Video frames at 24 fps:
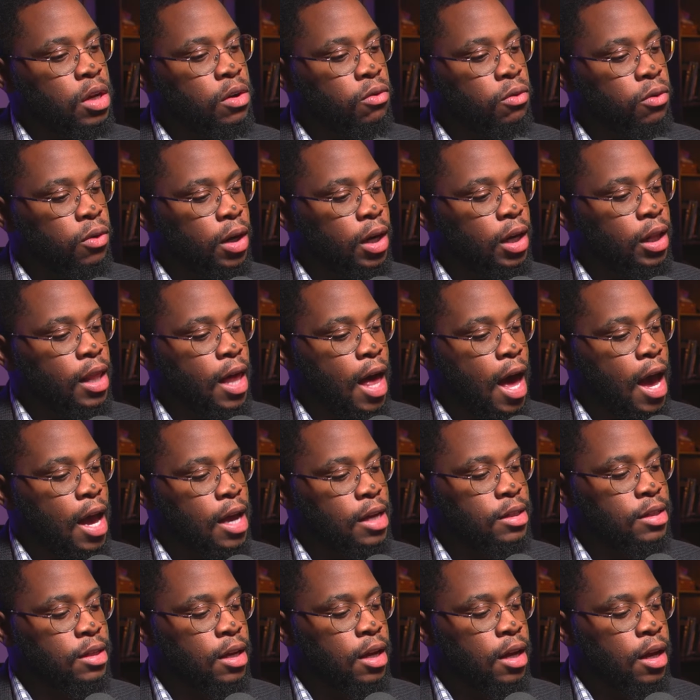and
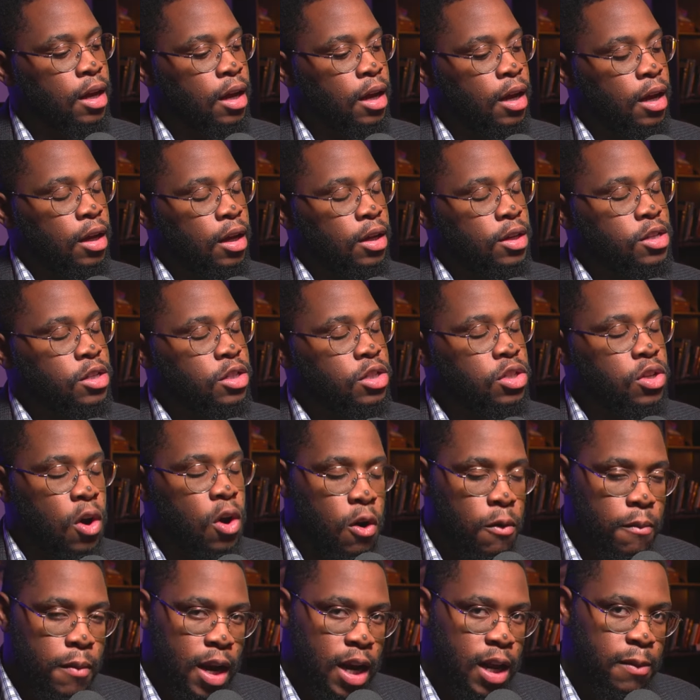realize
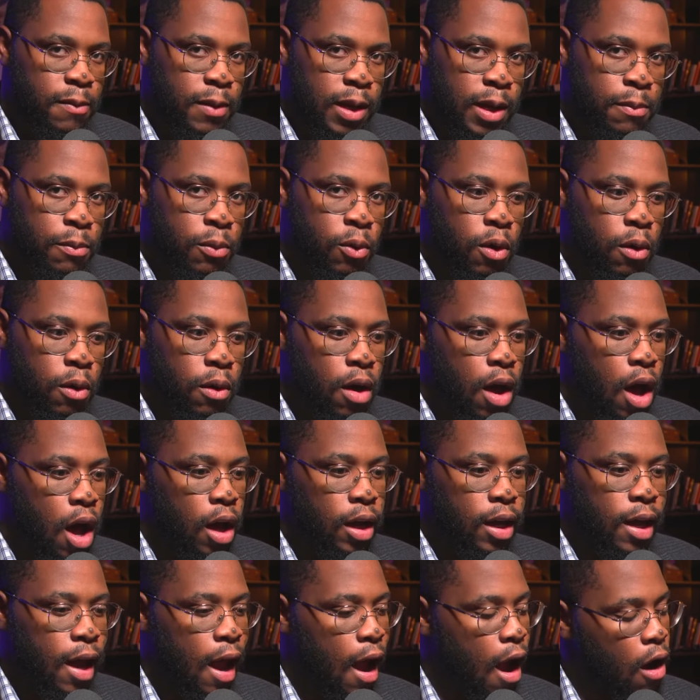so many people,
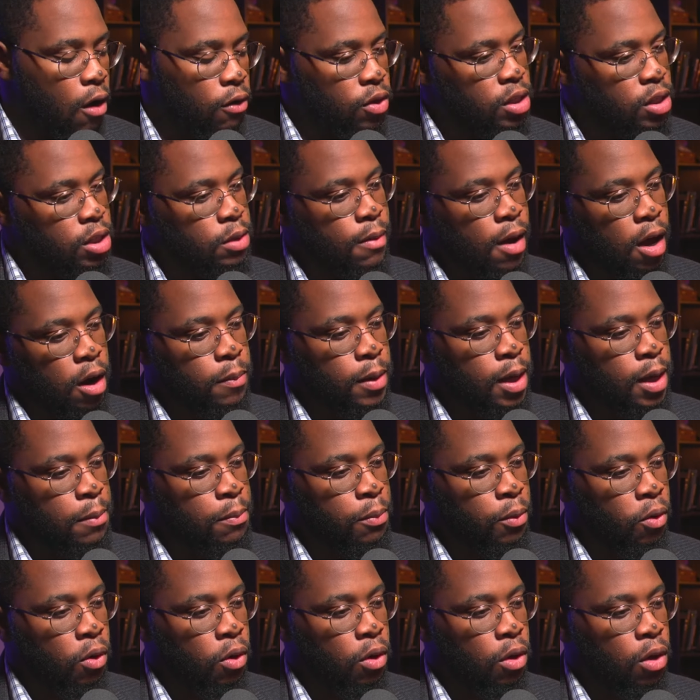countless amount of
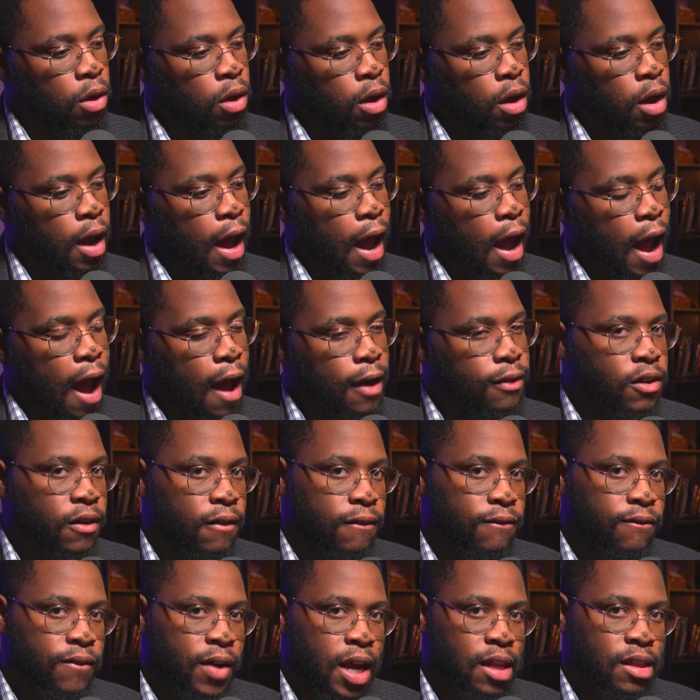people, had
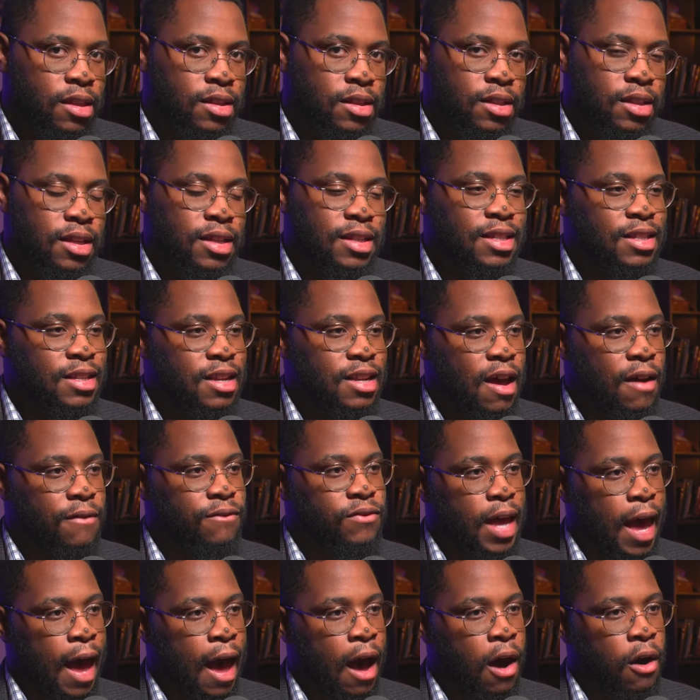their faiths
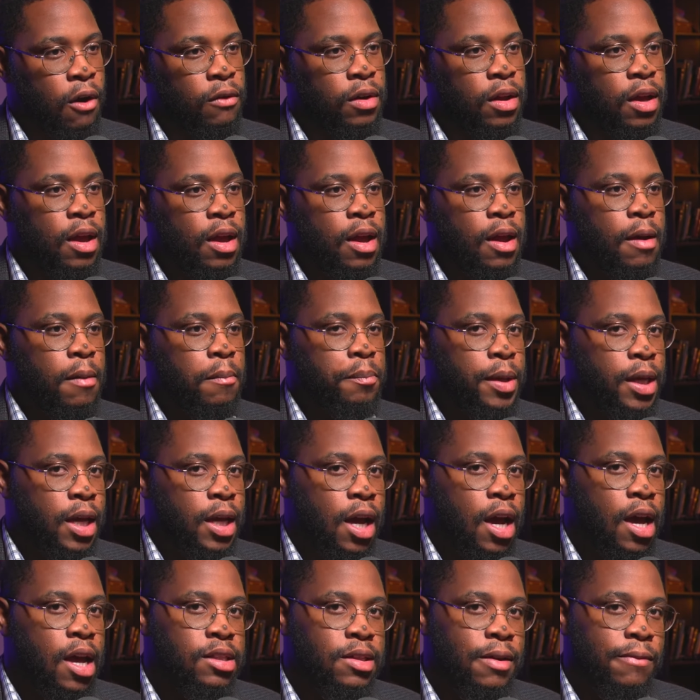snuffed out
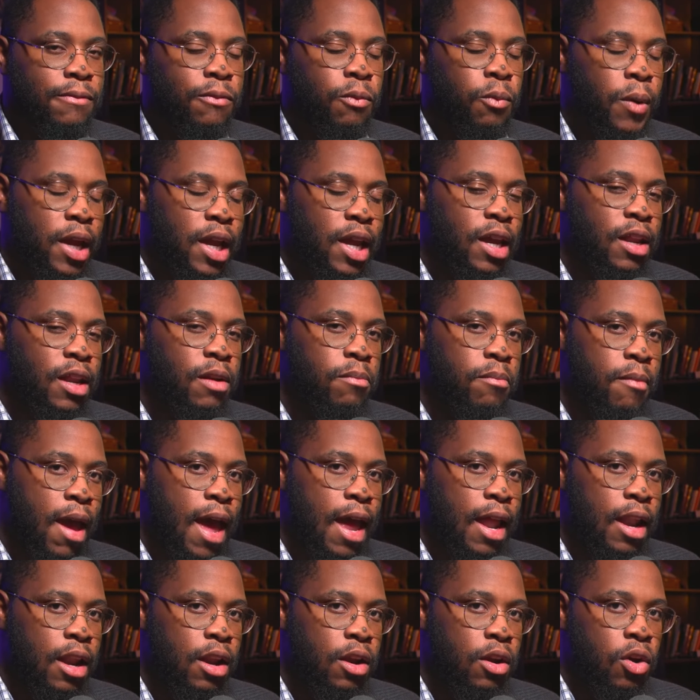because of wicked
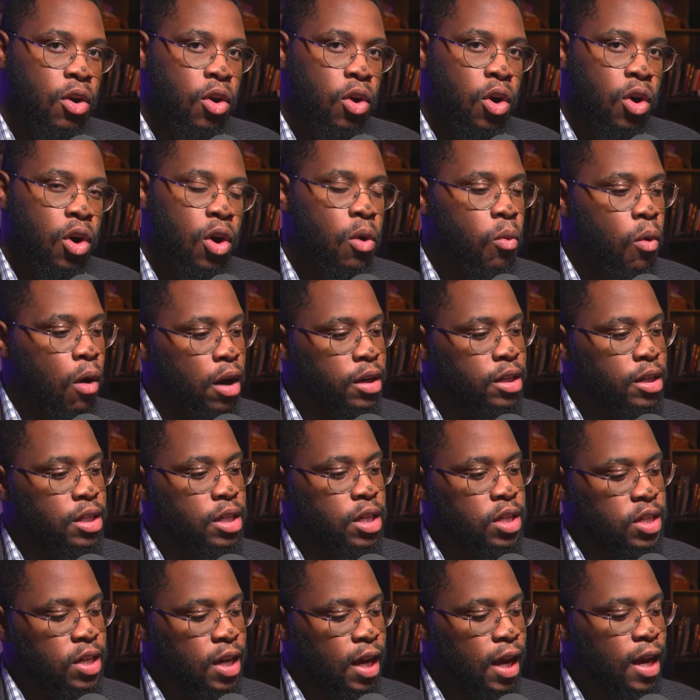men who wanted
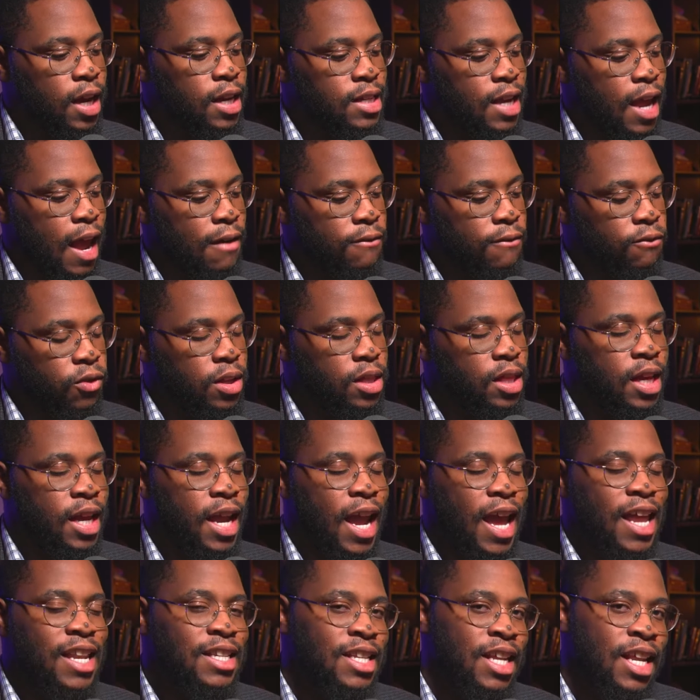to change
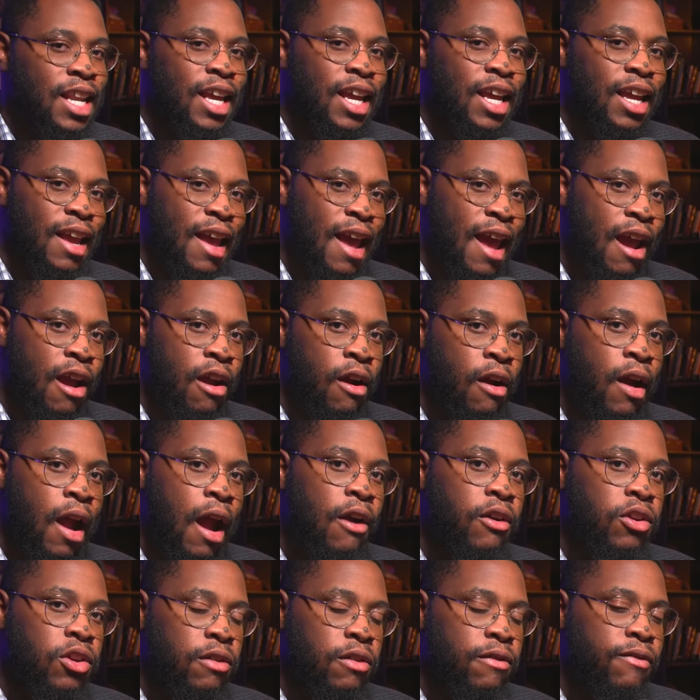everything and didn't care
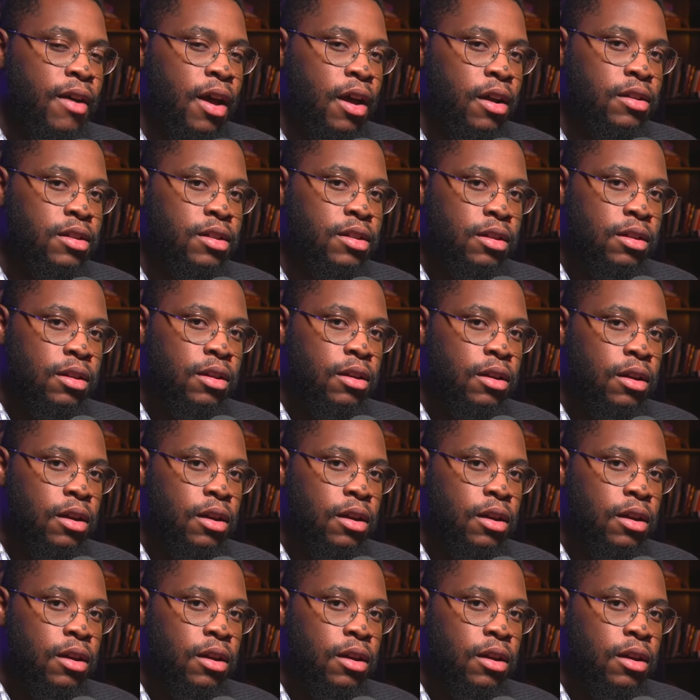how you felt,